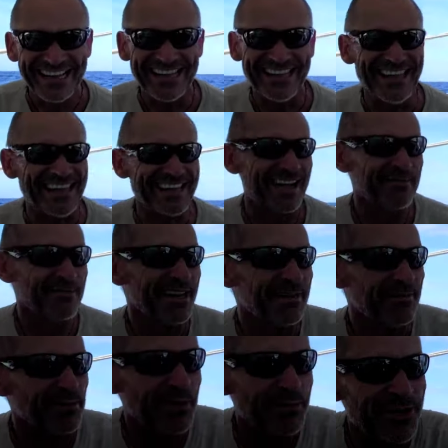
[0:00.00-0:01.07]
And they're coming
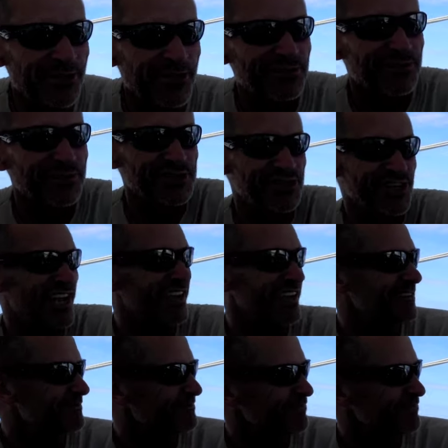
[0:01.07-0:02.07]
in, probably looking for a shag.